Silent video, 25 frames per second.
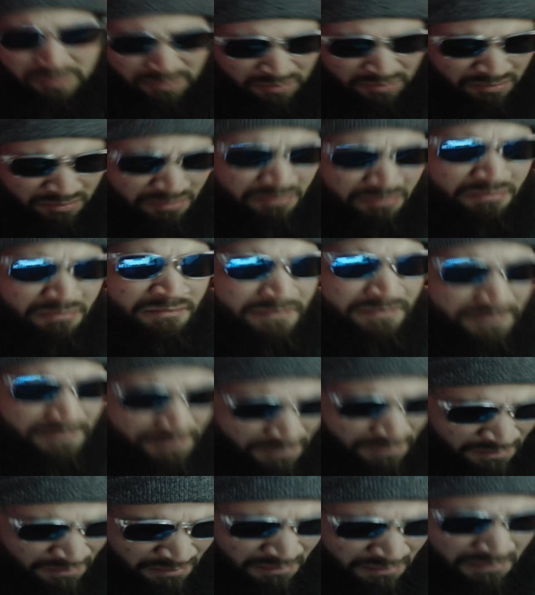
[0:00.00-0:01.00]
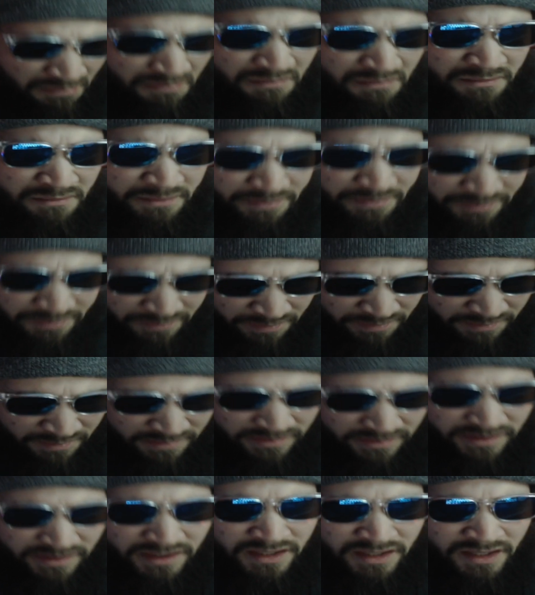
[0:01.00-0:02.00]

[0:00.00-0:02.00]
Relationships changing, got an awkward